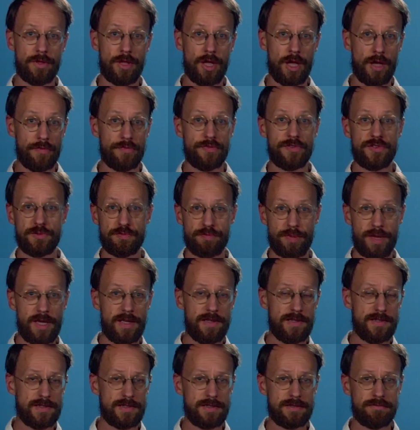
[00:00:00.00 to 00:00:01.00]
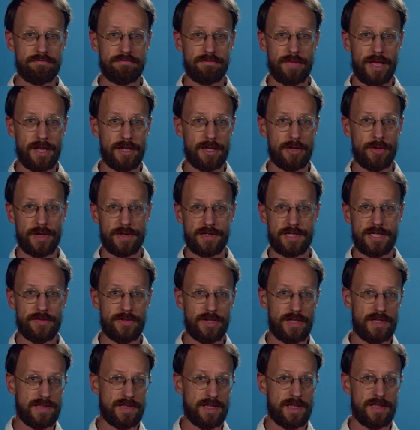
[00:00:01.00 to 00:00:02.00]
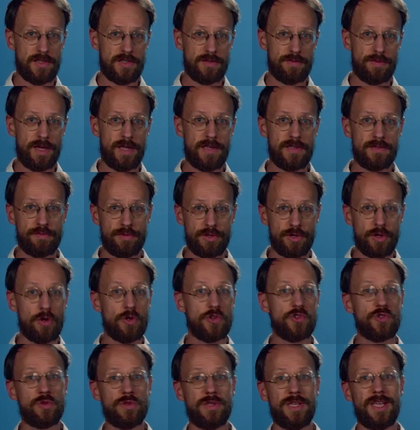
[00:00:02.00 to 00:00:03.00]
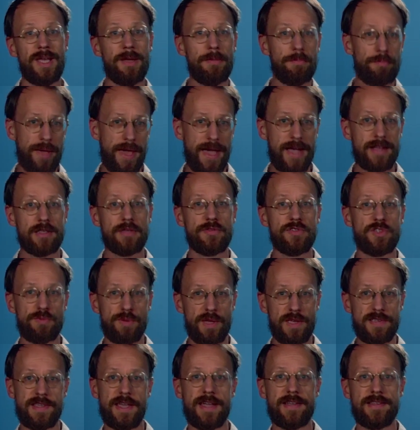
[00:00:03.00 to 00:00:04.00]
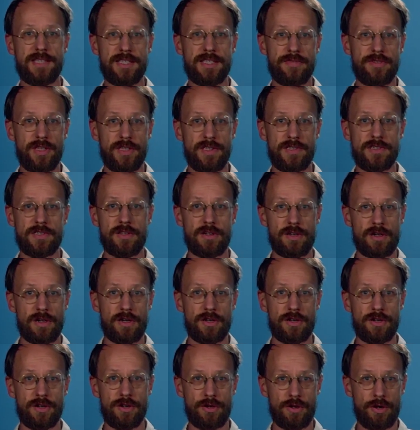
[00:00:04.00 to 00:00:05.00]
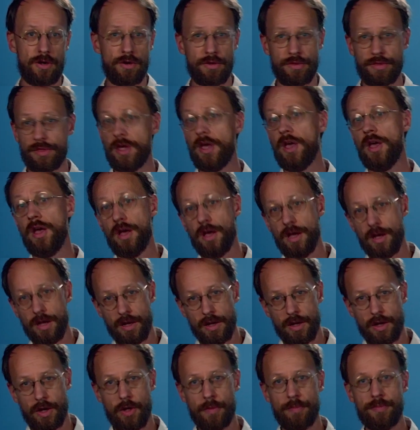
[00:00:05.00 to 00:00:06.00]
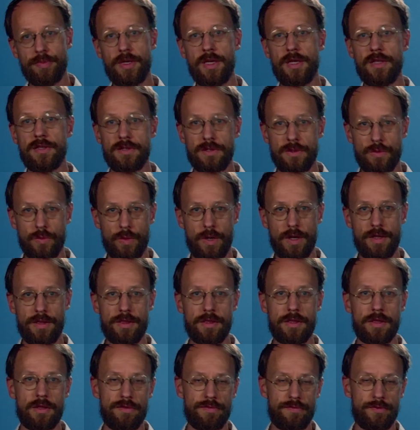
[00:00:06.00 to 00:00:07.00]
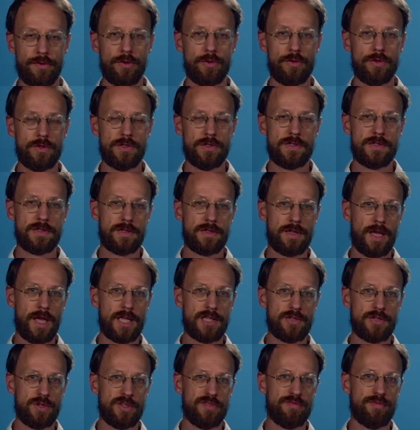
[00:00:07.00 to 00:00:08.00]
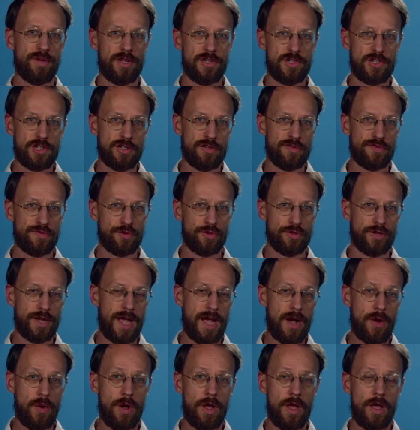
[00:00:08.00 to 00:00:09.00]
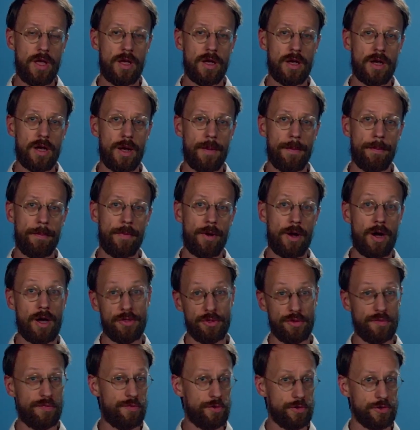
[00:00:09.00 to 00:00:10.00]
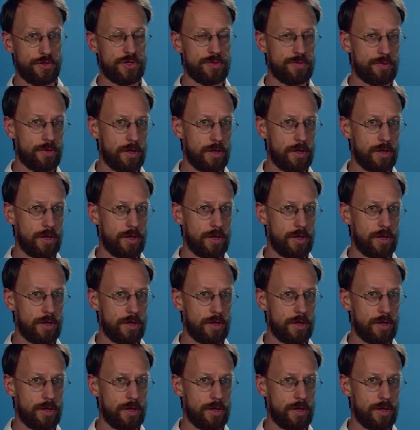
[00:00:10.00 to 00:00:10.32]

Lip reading: of space and their activities in space, but also the impact of space activities on Earth, albeit with a focus, as we've mentioned for now, on the first